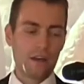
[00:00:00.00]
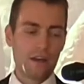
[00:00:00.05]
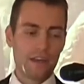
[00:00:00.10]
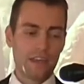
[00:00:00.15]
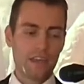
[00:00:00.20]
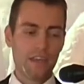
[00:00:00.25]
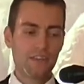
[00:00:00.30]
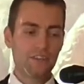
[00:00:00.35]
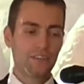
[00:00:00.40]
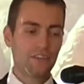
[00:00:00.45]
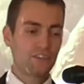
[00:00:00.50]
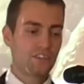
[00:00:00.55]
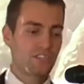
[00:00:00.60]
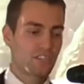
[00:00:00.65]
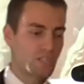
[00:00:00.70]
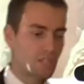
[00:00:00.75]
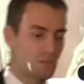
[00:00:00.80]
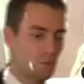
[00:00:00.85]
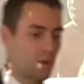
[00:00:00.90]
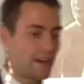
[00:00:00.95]
In the
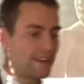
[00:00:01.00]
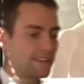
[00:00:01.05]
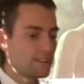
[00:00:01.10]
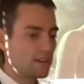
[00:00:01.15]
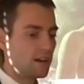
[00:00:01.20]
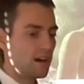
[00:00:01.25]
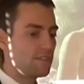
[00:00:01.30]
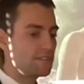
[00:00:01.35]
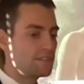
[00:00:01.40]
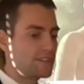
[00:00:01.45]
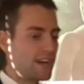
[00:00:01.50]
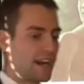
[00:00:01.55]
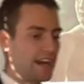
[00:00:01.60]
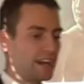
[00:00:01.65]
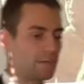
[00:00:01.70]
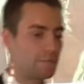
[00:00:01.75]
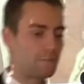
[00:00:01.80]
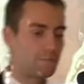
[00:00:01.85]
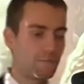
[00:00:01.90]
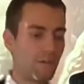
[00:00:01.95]
sweat of thy
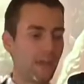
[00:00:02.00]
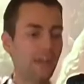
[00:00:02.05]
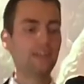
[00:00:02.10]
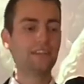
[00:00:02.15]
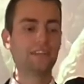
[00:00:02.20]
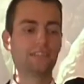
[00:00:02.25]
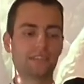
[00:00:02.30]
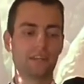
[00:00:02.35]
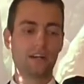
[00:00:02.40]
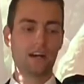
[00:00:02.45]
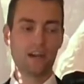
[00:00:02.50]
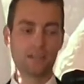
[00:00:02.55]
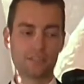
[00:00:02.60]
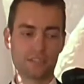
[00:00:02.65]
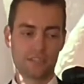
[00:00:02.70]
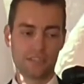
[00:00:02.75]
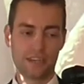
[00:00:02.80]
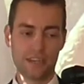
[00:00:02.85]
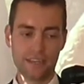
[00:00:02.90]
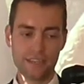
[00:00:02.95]
face, God
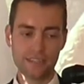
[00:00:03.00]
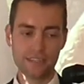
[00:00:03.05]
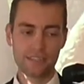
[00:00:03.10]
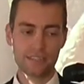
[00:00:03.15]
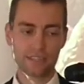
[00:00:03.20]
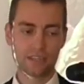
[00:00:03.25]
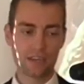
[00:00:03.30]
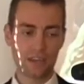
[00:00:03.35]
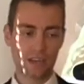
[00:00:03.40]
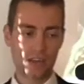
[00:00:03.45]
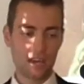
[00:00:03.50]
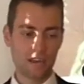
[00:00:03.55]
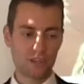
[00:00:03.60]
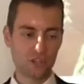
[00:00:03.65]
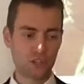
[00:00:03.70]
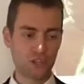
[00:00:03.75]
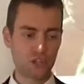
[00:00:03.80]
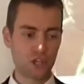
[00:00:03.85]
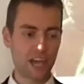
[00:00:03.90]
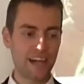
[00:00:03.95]
says,
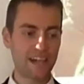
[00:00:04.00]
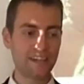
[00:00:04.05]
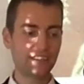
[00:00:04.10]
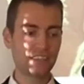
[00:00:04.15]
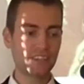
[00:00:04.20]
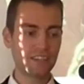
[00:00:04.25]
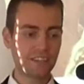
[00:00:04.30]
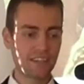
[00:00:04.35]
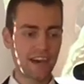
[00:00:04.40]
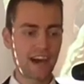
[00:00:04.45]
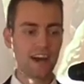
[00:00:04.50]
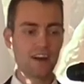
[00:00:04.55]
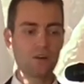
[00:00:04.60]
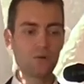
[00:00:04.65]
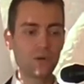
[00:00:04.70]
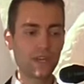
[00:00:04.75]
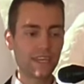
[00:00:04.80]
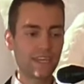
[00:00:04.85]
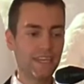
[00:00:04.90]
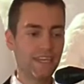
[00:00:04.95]
shalt
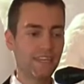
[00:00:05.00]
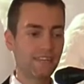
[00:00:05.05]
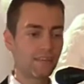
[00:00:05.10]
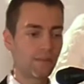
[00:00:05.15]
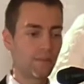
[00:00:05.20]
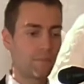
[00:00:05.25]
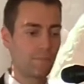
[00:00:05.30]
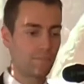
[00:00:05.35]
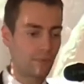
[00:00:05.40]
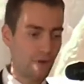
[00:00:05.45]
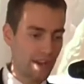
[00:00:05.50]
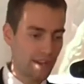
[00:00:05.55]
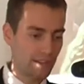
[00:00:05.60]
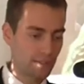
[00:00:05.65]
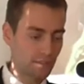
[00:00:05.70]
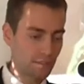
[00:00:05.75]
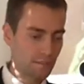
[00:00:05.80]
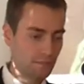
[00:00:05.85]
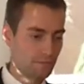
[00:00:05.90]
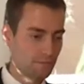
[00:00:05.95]
thou eat bread.
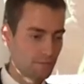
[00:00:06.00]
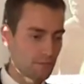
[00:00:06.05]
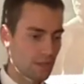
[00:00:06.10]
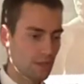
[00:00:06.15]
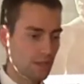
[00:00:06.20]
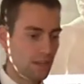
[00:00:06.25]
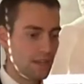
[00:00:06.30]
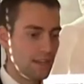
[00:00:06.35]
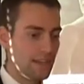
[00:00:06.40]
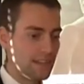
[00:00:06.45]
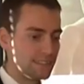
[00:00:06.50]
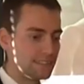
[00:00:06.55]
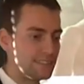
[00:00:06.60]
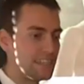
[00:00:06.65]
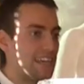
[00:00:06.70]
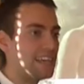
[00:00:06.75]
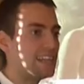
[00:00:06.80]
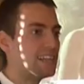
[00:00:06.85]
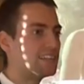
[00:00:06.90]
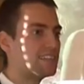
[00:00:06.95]

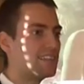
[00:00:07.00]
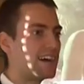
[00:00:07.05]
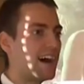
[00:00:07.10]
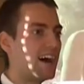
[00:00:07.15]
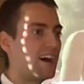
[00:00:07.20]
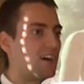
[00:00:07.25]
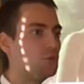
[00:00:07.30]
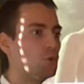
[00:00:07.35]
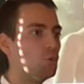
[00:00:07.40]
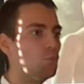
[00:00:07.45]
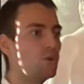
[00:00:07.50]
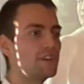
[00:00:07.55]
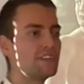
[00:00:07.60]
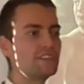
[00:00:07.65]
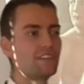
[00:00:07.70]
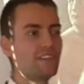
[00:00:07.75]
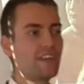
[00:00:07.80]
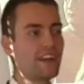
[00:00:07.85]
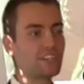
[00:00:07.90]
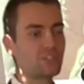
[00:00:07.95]
Till thou, what is
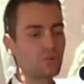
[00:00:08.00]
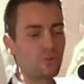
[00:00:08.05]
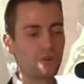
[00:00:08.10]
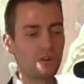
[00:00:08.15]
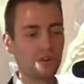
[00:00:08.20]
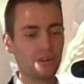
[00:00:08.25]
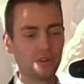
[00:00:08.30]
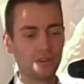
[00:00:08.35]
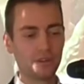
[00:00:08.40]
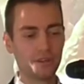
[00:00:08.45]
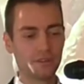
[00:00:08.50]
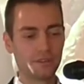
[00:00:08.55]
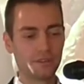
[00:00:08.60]
the next word?